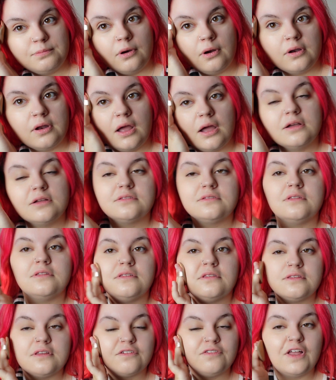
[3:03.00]
products and
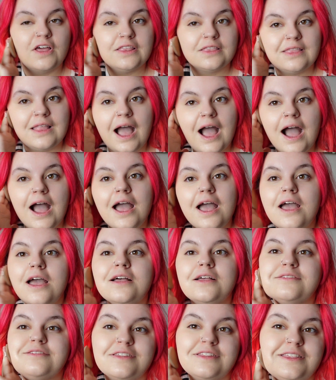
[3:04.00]
stuff like that,
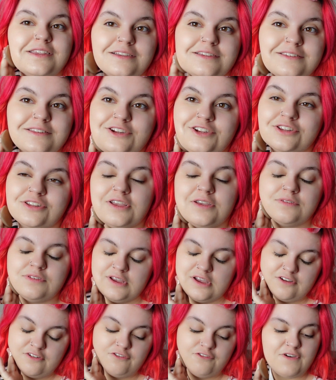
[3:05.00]
so this just gives
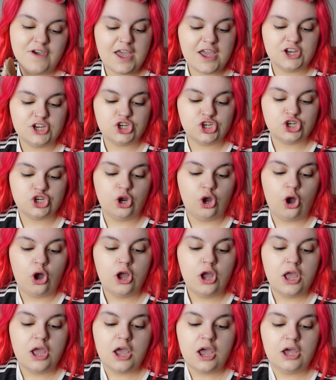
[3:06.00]
it a fair
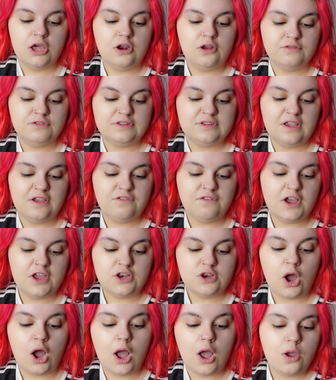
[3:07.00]
shot. And obviously if
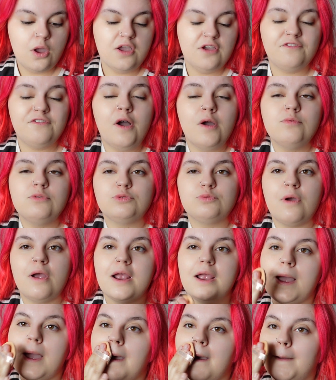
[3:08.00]
I was
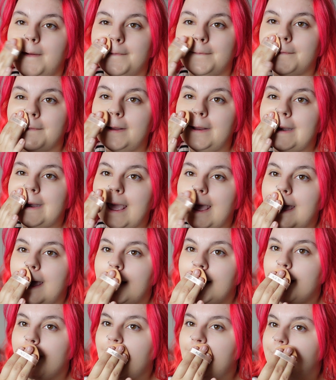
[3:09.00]
wearing it every
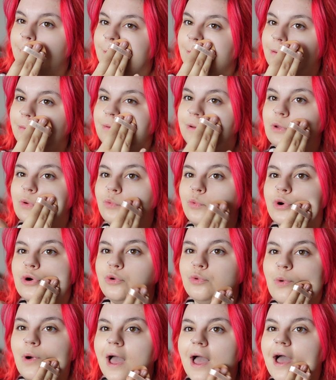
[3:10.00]
day, I probably
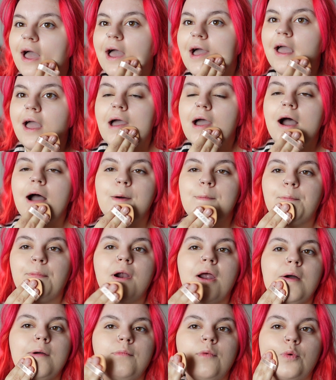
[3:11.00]
would wear a
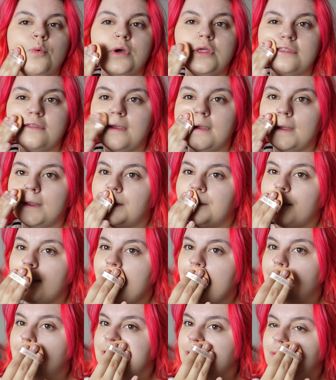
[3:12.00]
primer with it and a
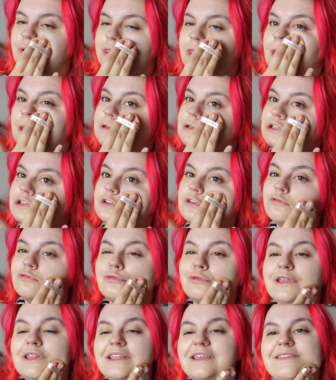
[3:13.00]
powder with it just to
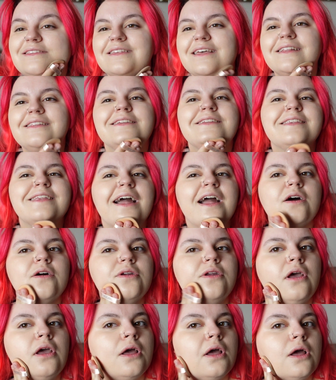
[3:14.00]
really set it
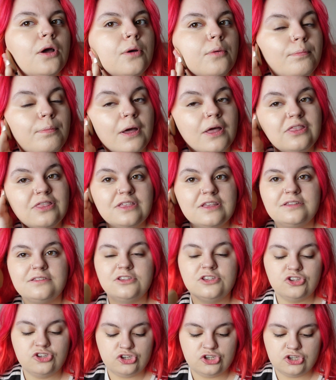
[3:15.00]
down, but this
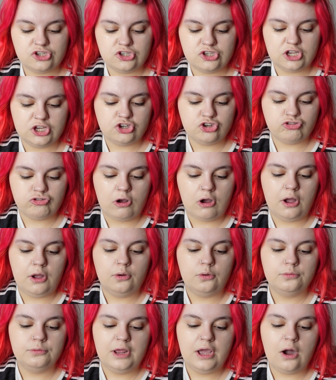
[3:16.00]
is just a
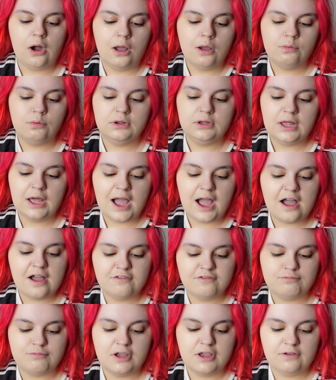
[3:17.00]
trial. Now I will
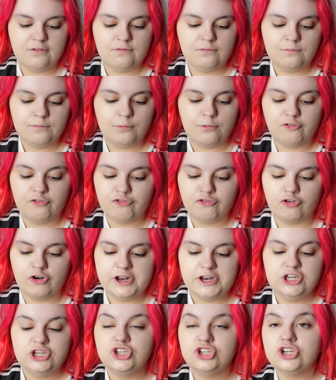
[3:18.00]
have my
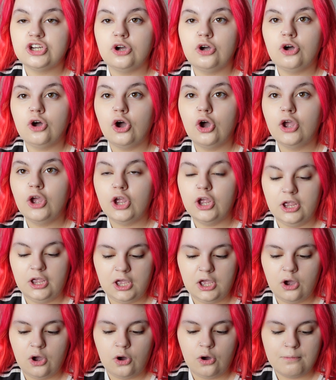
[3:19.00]
fringe
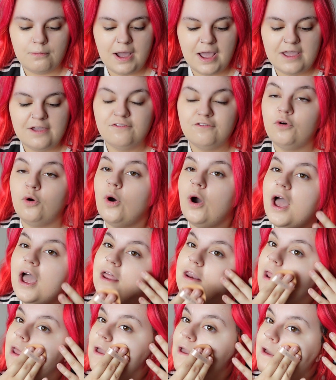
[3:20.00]
on my
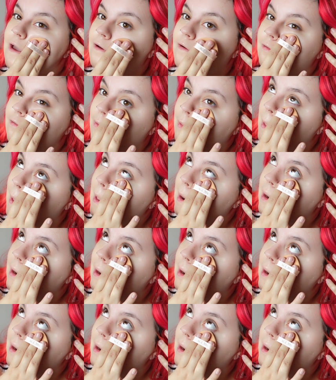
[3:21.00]
forehead for the